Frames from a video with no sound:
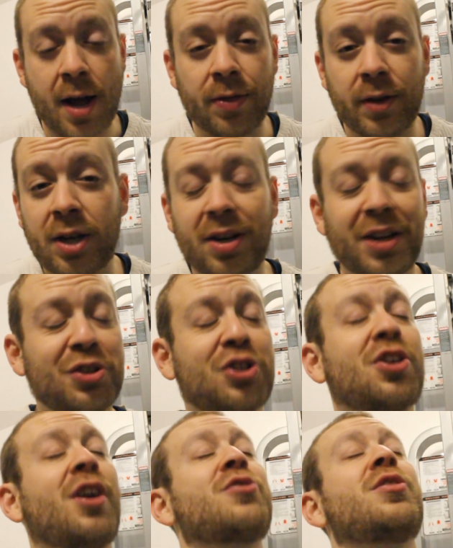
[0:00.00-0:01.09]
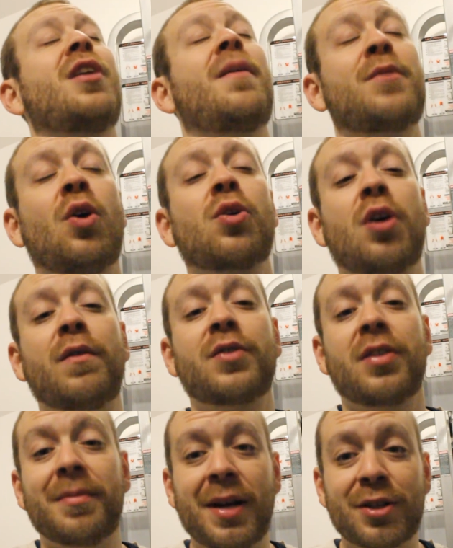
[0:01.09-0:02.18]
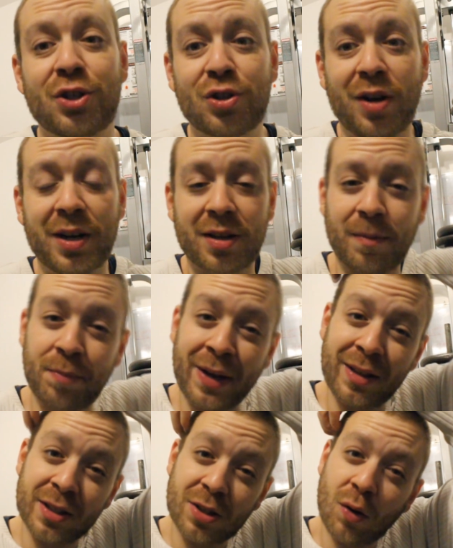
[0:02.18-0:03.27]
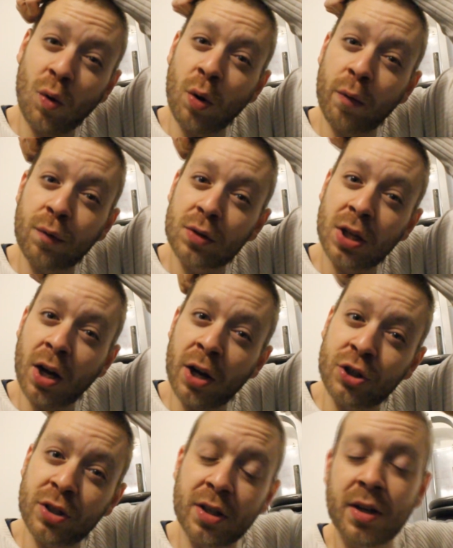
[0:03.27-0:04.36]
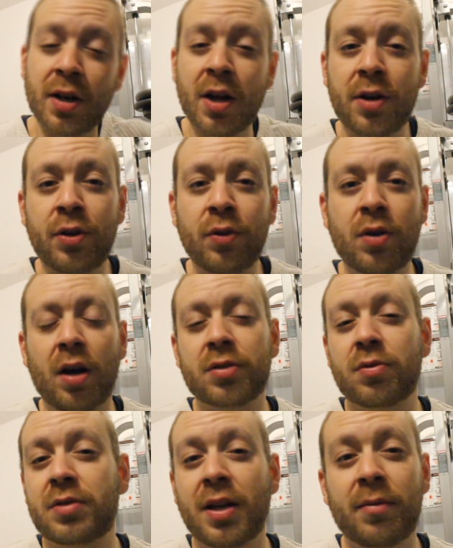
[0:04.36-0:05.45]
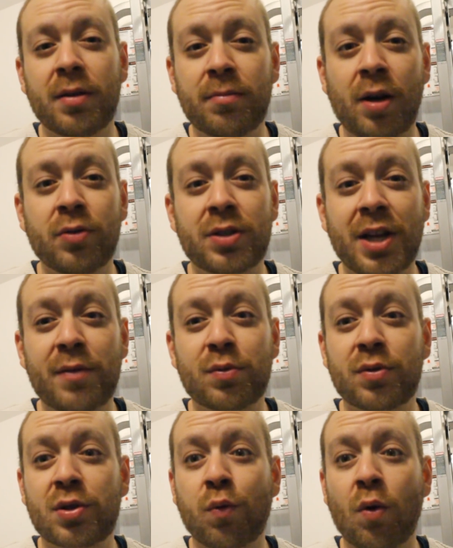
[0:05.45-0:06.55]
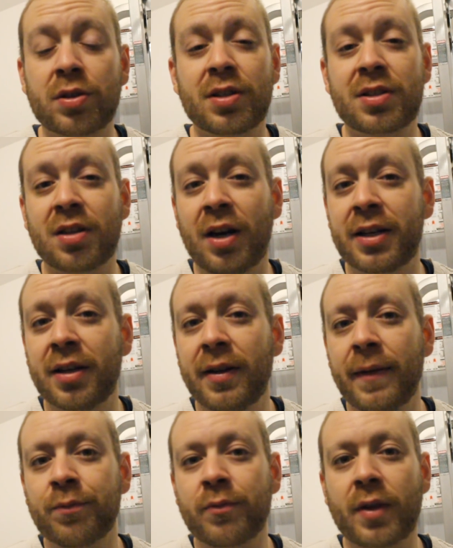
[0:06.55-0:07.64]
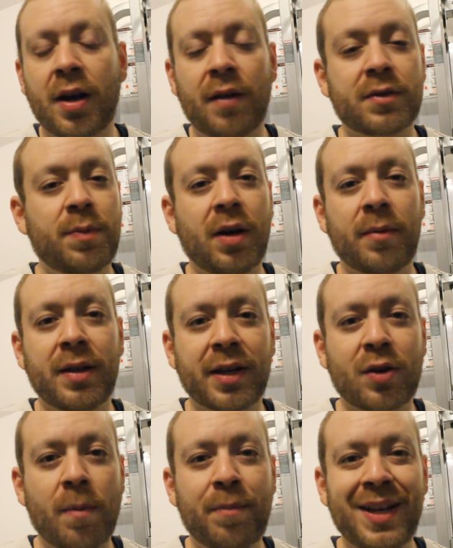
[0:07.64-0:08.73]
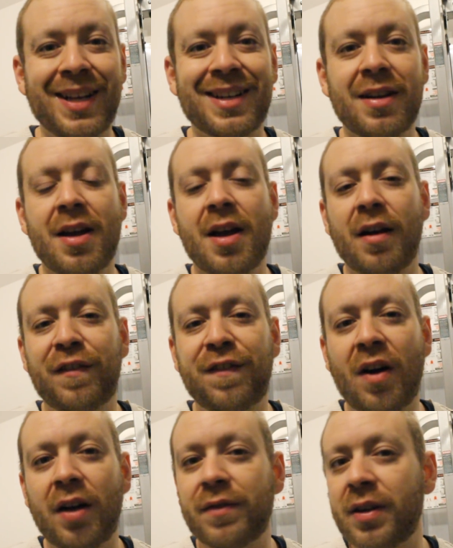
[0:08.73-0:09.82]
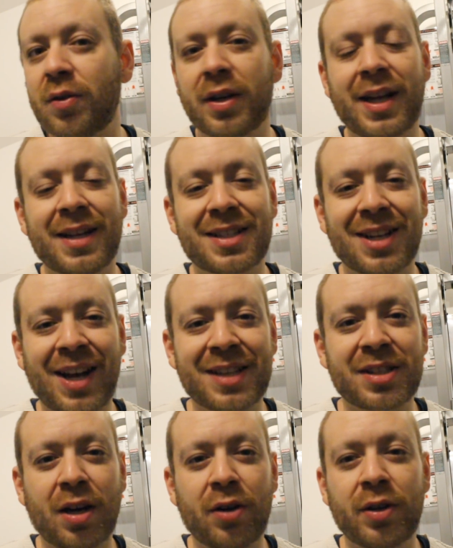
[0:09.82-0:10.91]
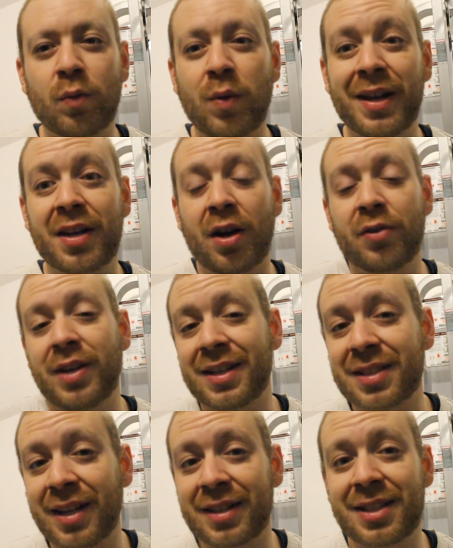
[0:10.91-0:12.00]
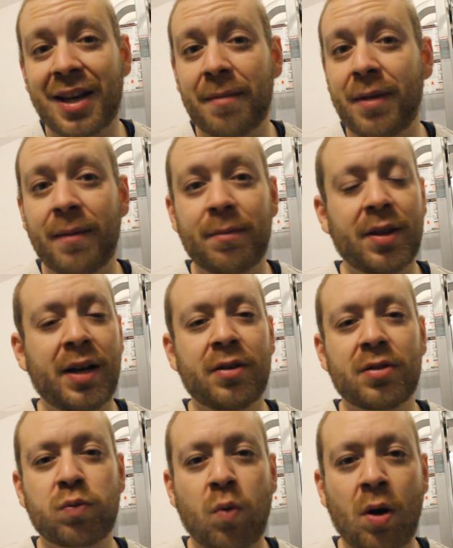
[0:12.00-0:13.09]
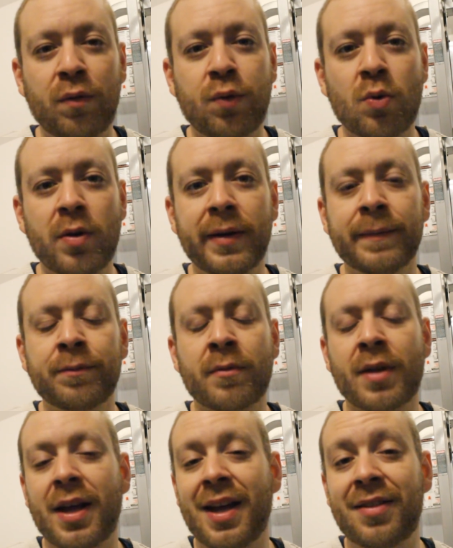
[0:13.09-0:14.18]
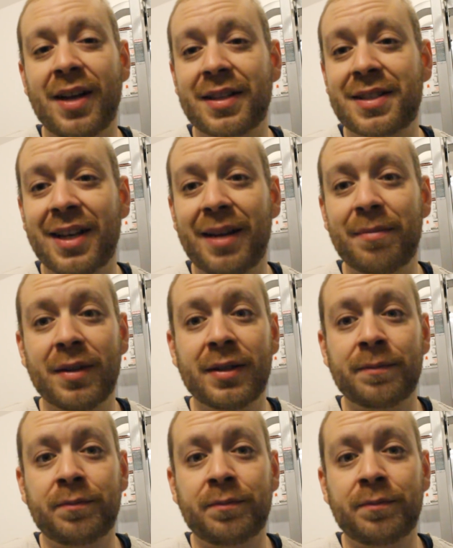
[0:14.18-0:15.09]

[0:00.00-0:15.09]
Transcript: And it just shows you that I'm not confident that Manchester United are going to beat this awful, turgid Newcastle team that most teams would swat aside comfortably. I mean, they got beaten 5-0 against Leicester only a week ago. Yes, they had 10 men, but they looked woeful in their team.